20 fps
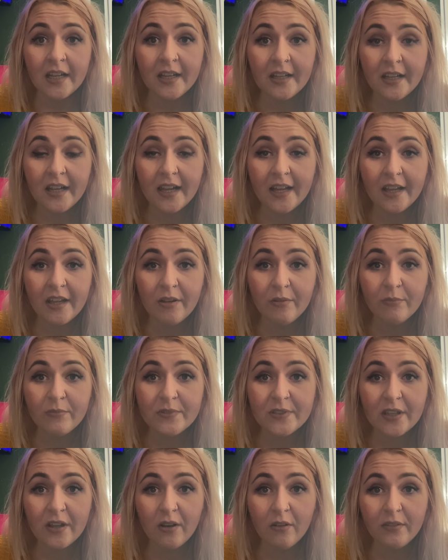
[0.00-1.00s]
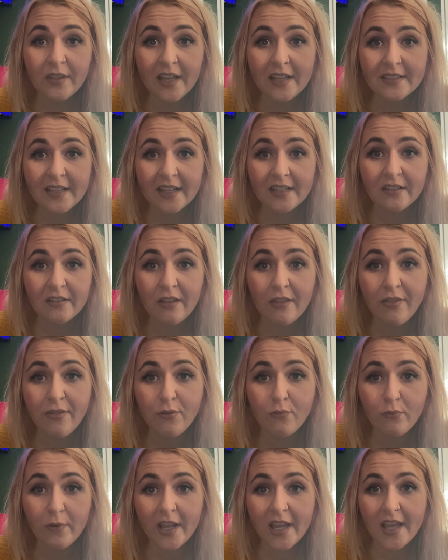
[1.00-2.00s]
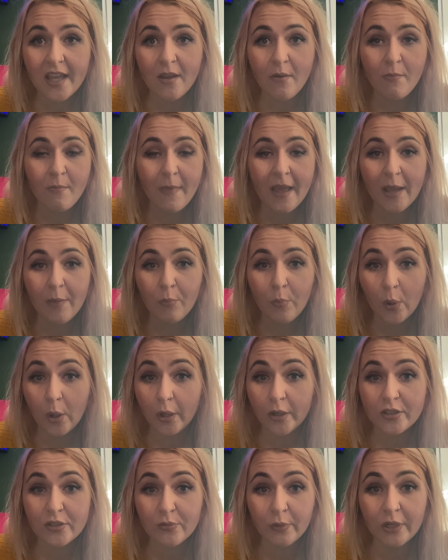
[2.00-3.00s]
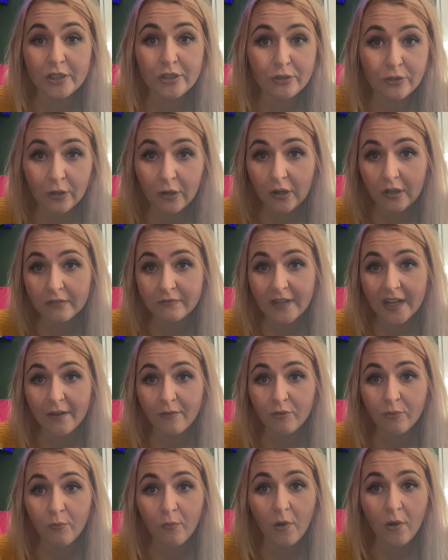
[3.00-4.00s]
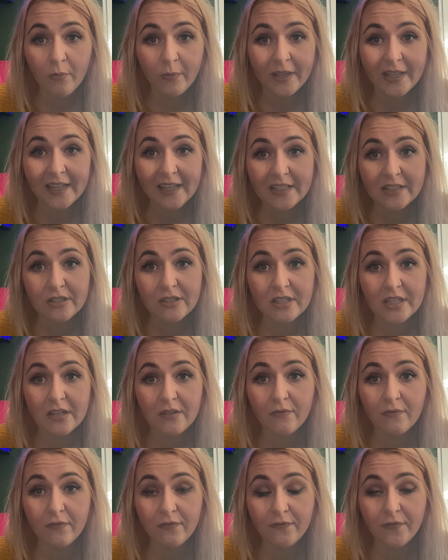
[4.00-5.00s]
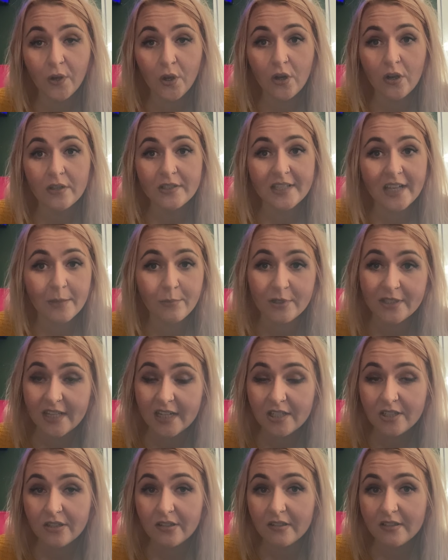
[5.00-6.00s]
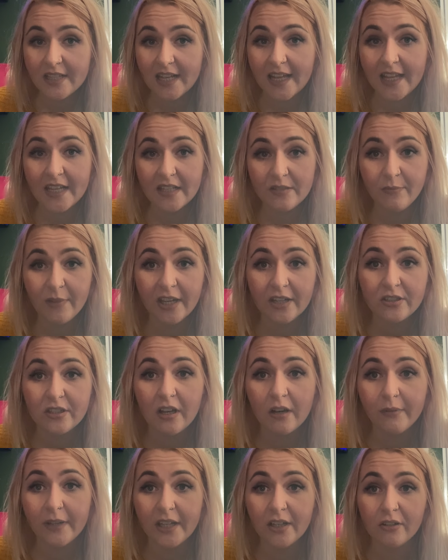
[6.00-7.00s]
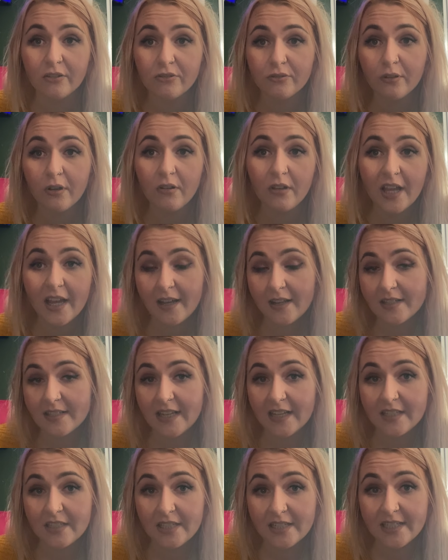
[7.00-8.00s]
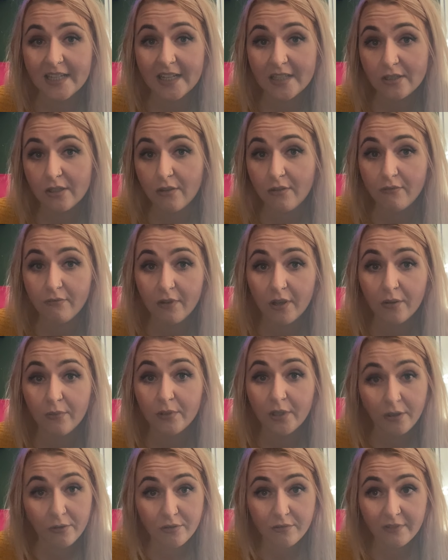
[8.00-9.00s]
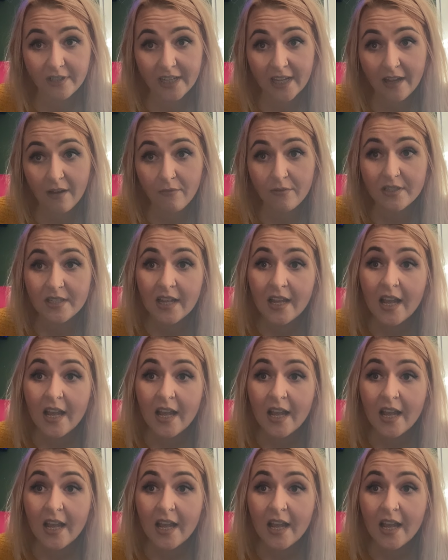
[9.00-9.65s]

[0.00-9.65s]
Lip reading: So that's kind of the 3 main points I wanted to talk around. What we need to do for Cyber Essentials is make sure we control access to data through user accounts,